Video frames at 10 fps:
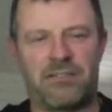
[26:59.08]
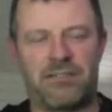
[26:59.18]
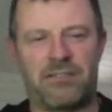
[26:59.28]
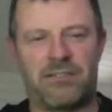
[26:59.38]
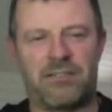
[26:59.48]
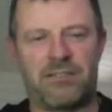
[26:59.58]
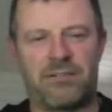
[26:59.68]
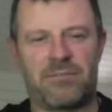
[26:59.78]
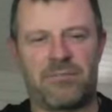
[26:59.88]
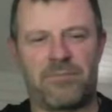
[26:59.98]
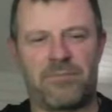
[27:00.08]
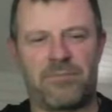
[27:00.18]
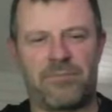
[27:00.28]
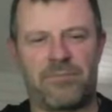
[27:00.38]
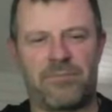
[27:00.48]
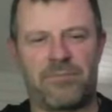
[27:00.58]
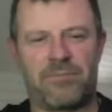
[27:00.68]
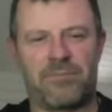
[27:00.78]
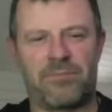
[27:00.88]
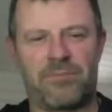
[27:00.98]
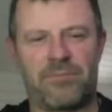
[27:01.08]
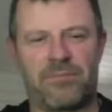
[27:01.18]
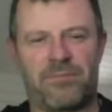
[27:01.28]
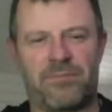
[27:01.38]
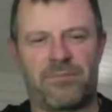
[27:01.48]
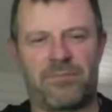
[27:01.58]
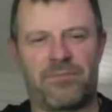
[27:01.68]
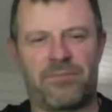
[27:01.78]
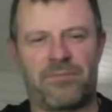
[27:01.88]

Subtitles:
[no speech]